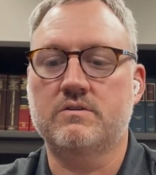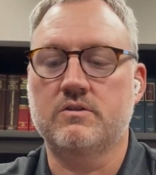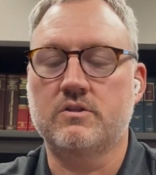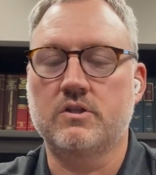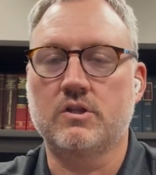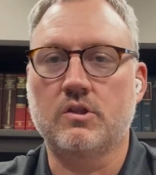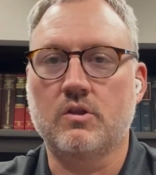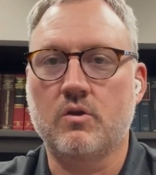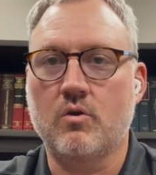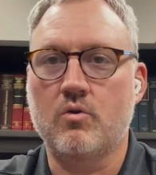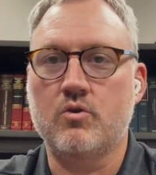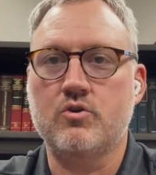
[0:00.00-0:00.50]
So
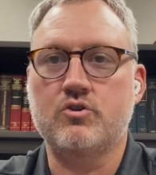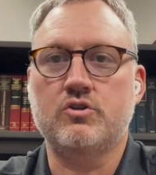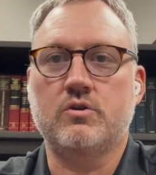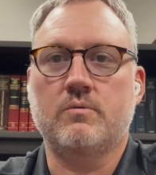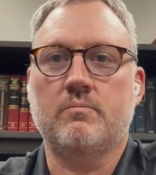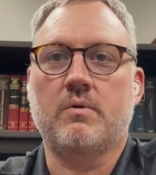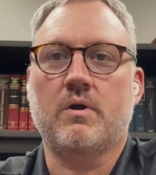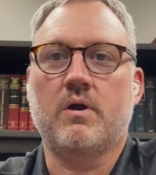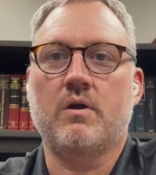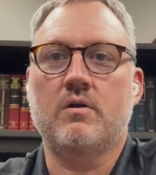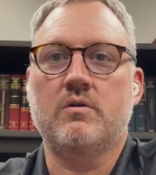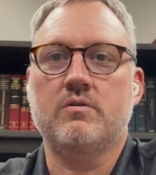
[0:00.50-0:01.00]
the
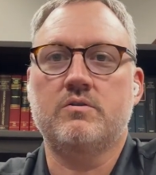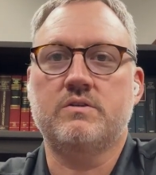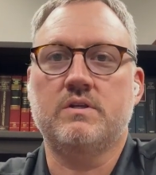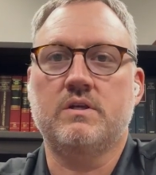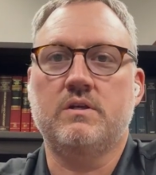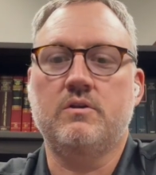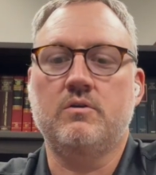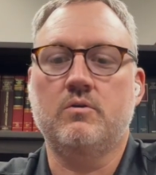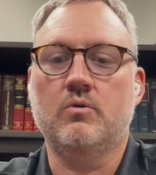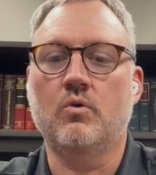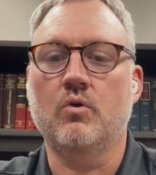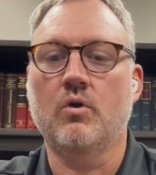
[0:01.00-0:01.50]
larger birds
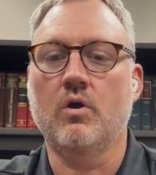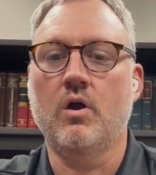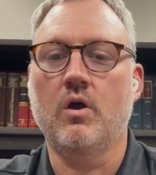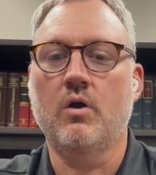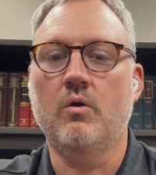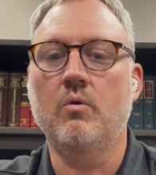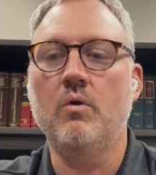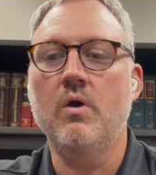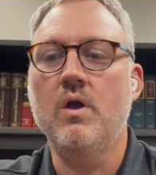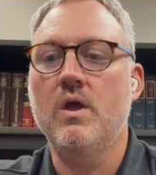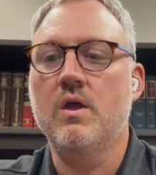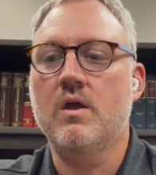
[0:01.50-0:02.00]
that you
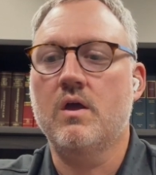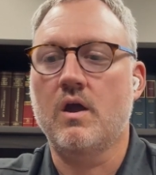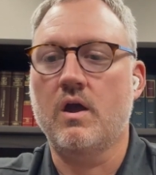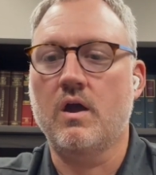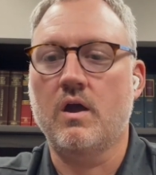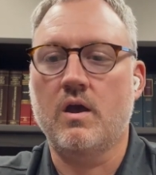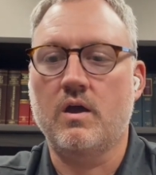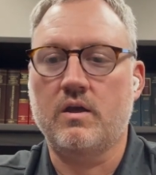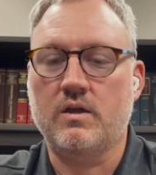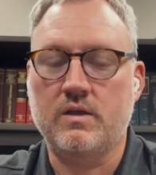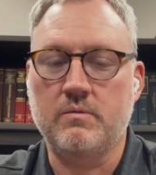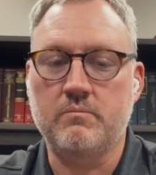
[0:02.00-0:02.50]
grow
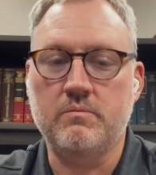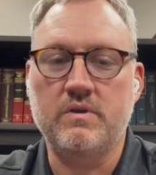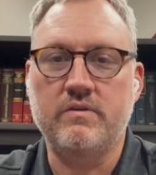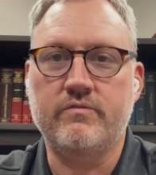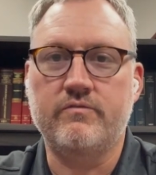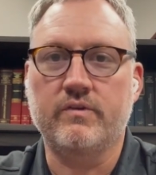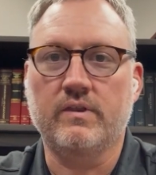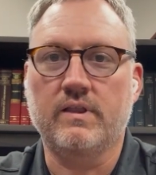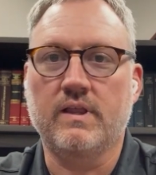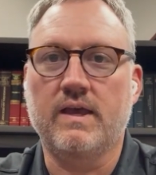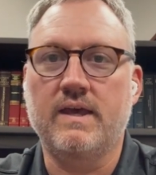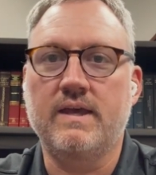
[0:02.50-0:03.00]
can be
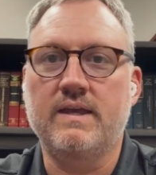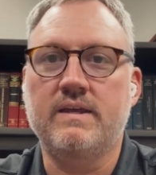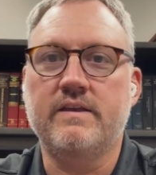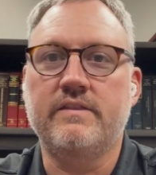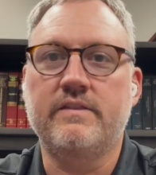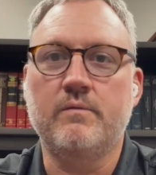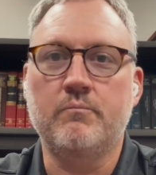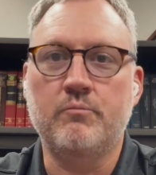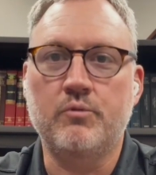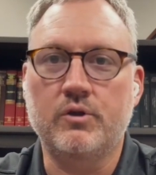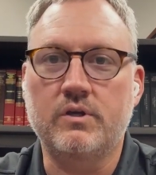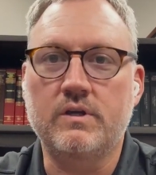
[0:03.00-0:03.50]
filleted
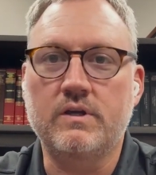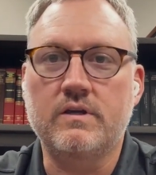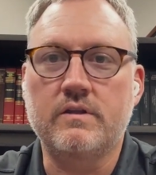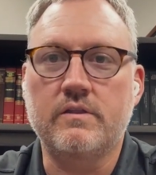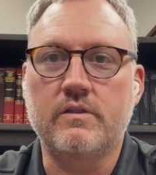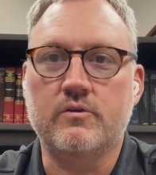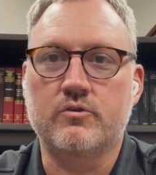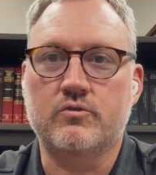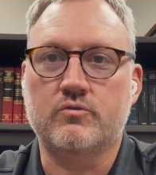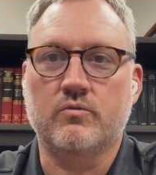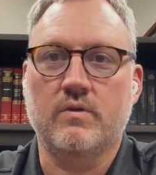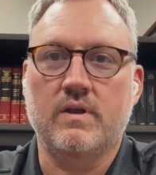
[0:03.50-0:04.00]
and then put into
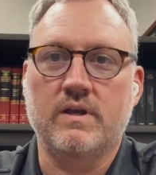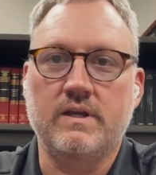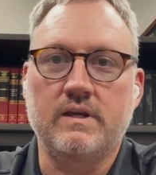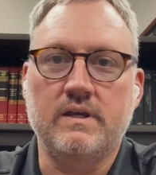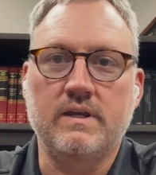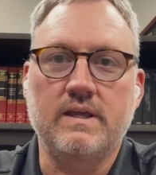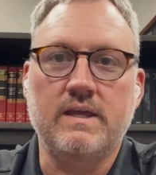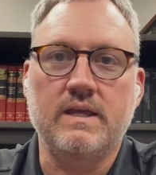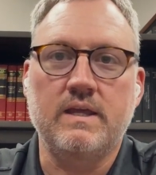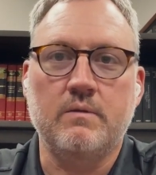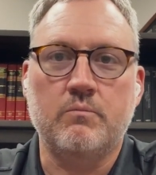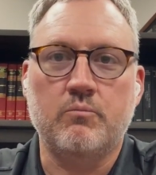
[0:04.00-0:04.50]
those ready
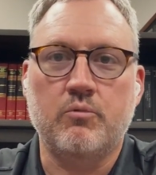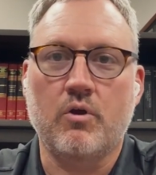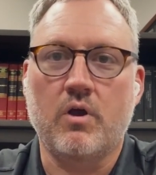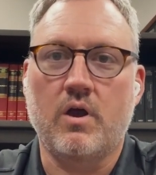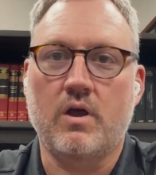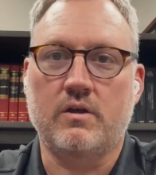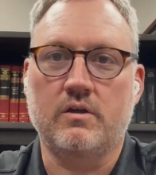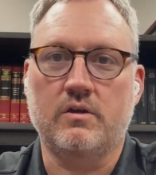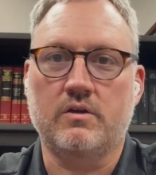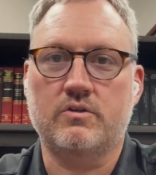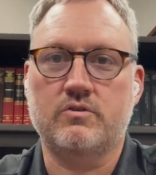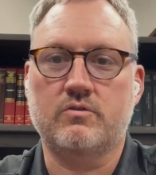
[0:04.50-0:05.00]
to eat
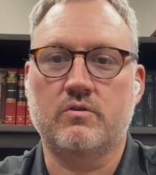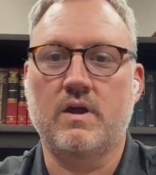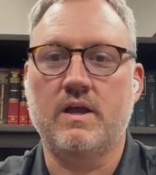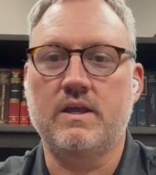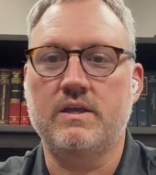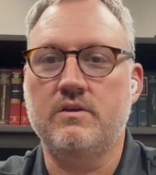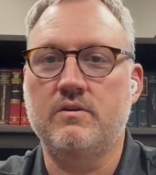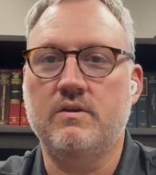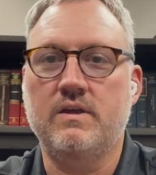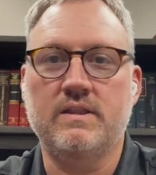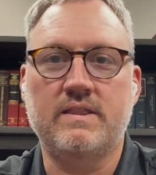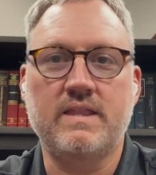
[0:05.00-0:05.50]
products,
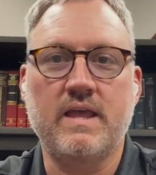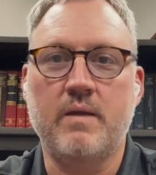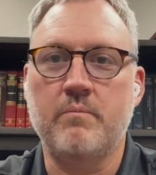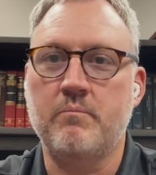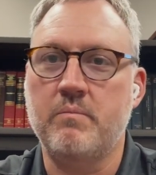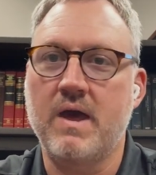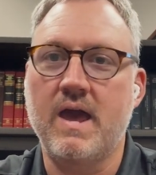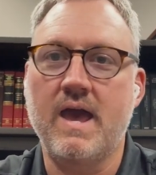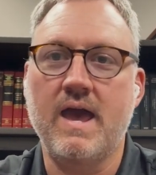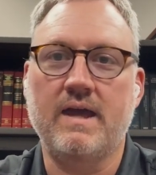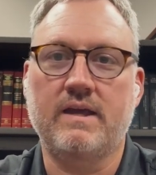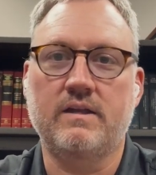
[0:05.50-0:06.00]
right? You get
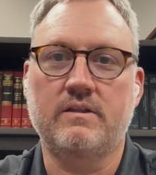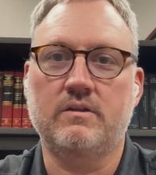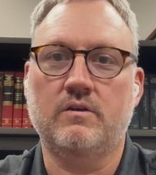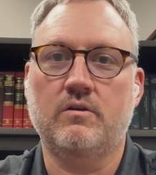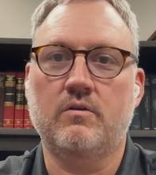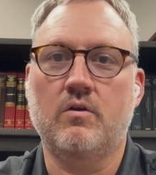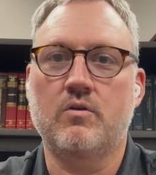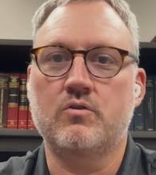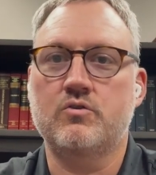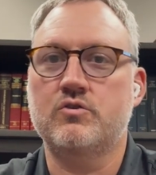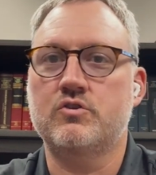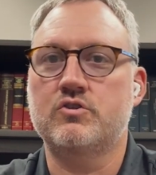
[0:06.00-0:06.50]
that bag at the
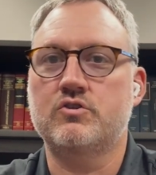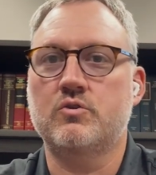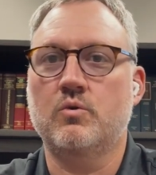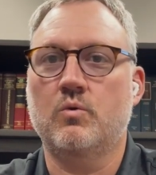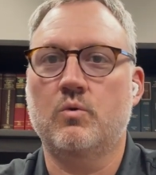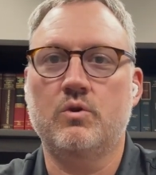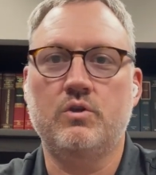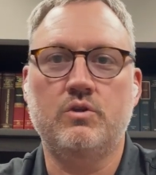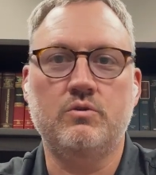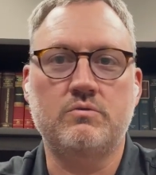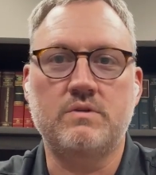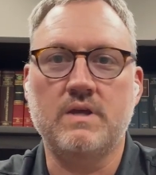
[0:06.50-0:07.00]
grocery
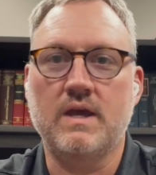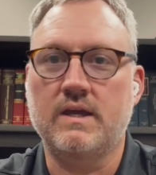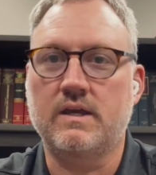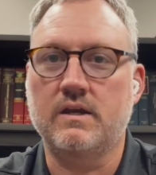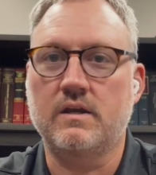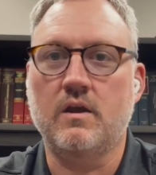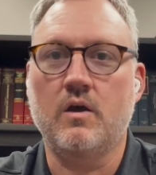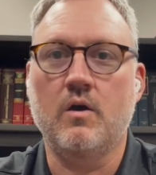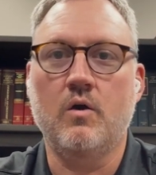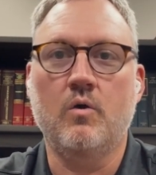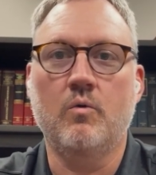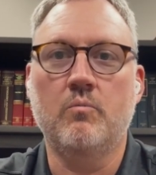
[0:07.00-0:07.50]
store, you take
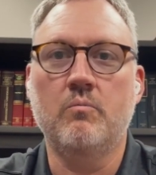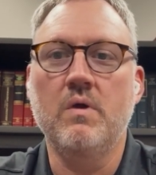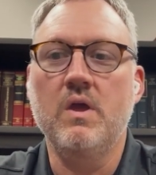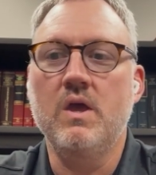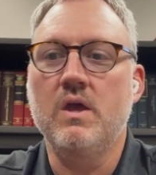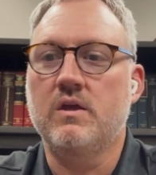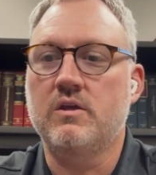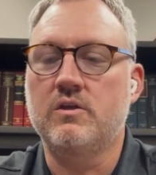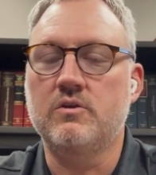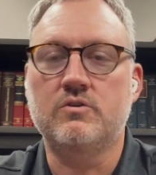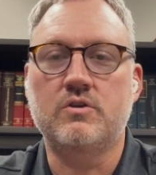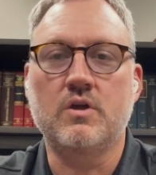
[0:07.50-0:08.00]
it home,
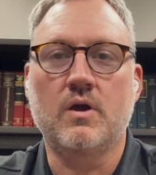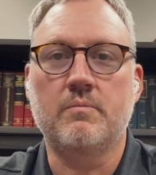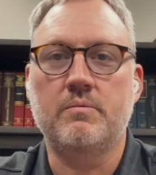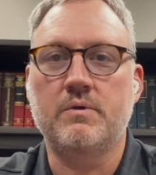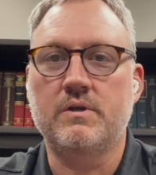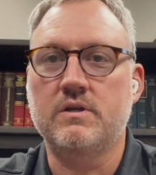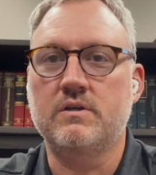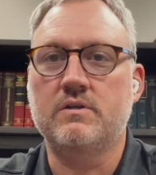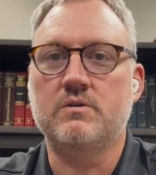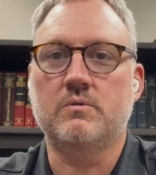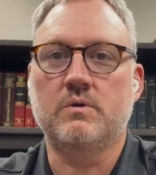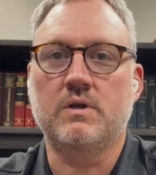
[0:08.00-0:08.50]
you dump
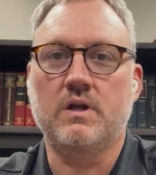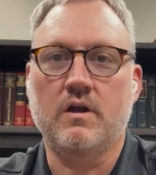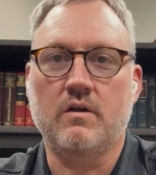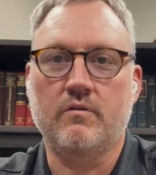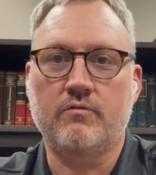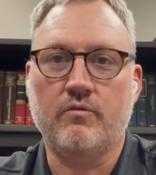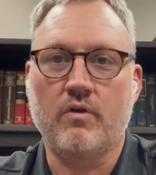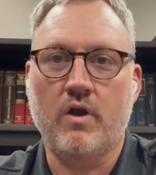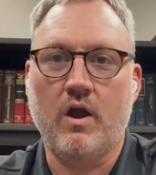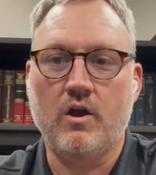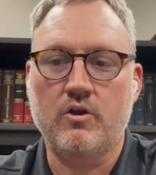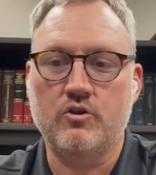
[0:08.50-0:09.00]
it into an
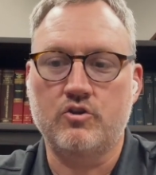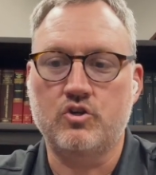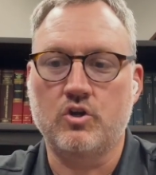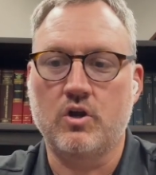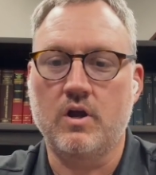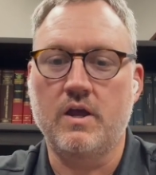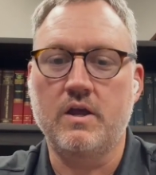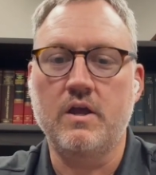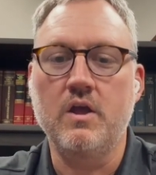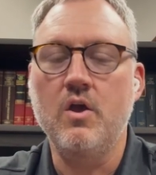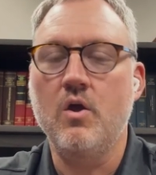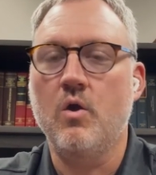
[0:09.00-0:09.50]
air fryer
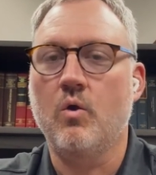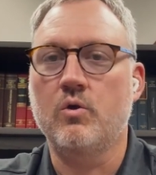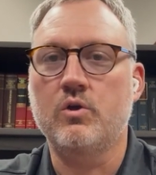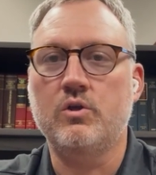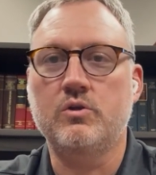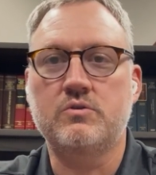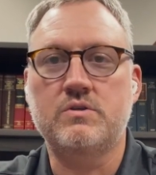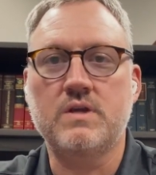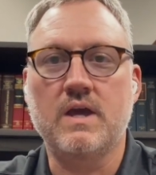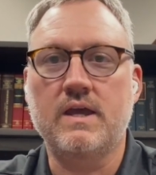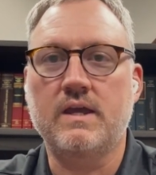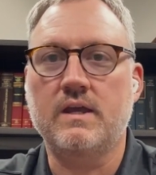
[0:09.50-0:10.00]
tray, or
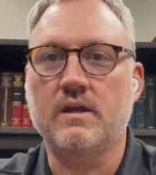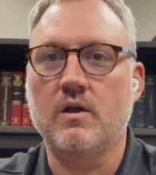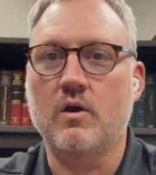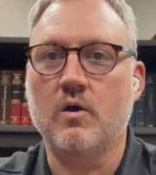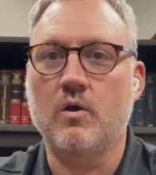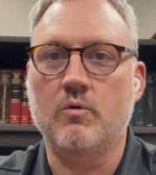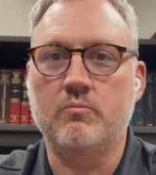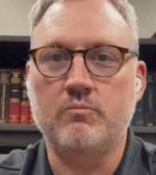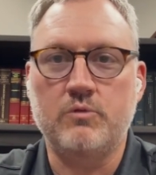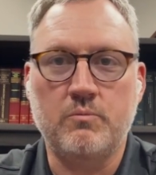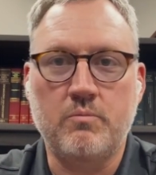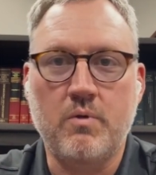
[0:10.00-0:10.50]
you take it
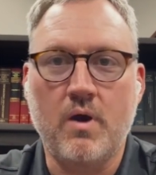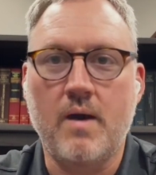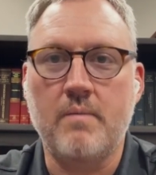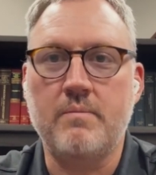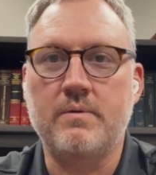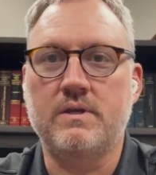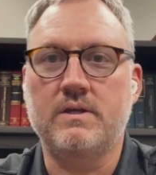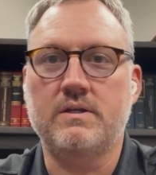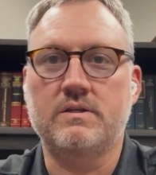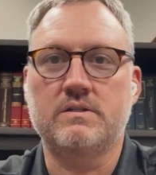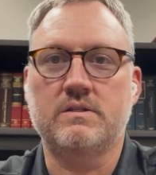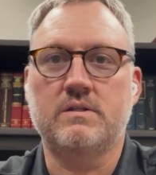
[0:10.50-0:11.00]
home, you
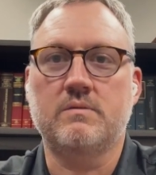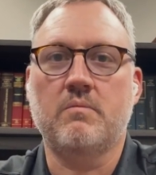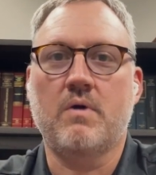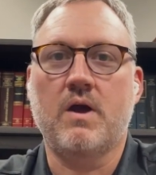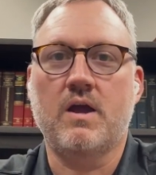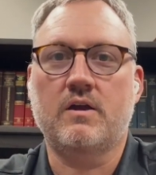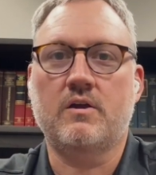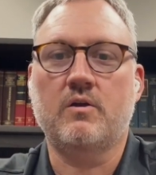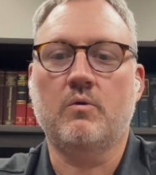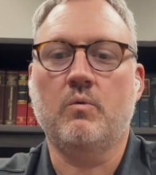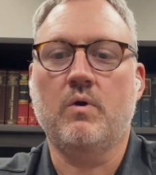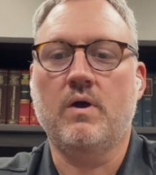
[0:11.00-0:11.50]
pop it into the
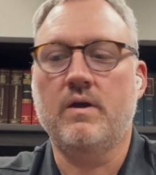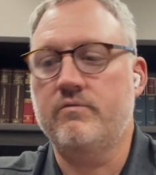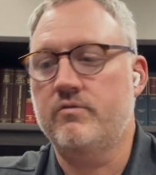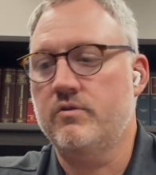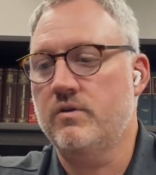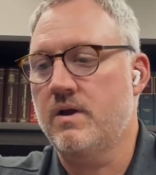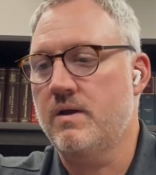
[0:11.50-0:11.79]
microwave.